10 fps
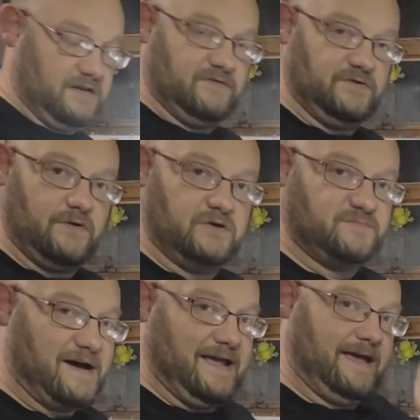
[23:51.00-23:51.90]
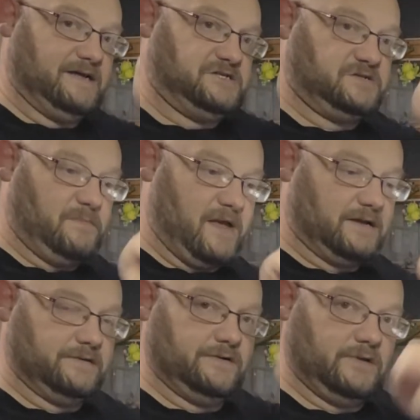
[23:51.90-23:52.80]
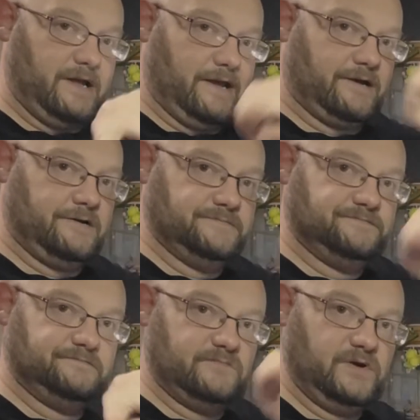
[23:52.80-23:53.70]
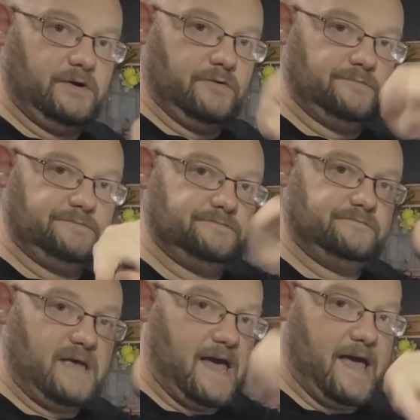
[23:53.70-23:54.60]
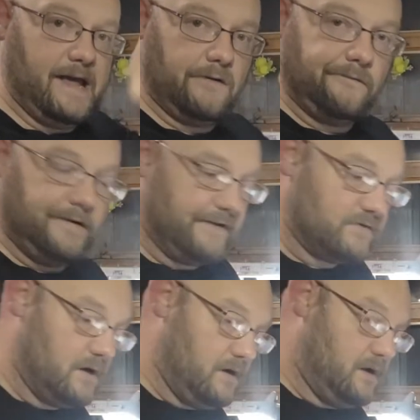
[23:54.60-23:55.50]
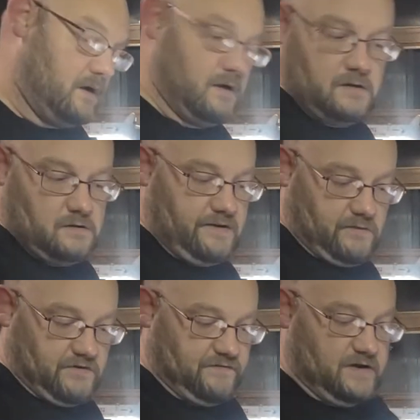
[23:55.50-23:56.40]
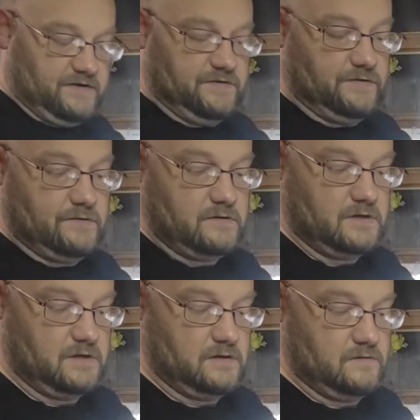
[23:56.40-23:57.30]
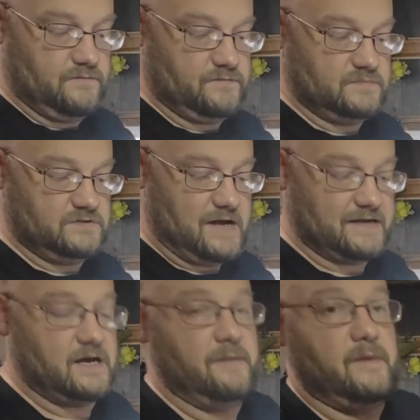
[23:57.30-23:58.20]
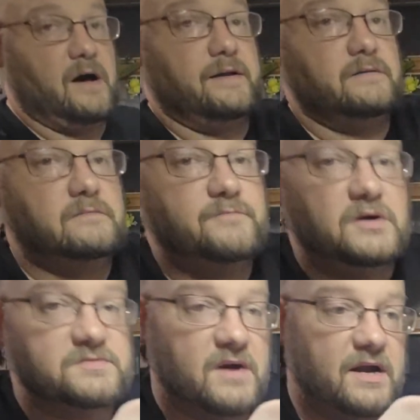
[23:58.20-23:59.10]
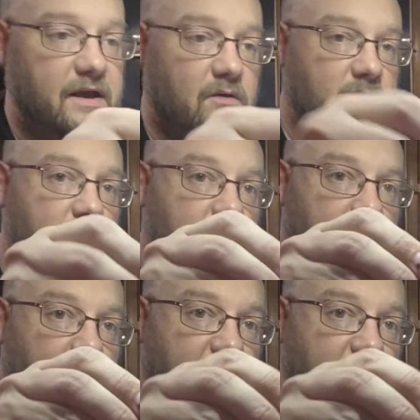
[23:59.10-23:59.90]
do those by hand just to make a little, like, egg or whatever. That works fine too. So I cut mine, punch mine out, and then